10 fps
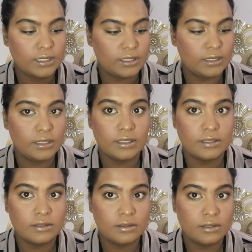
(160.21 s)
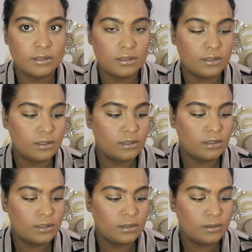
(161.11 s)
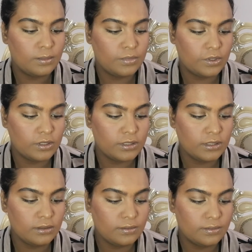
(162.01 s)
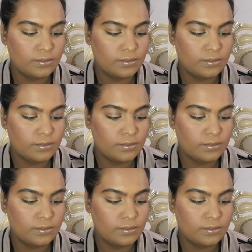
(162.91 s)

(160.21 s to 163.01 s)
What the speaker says: in this bronzer.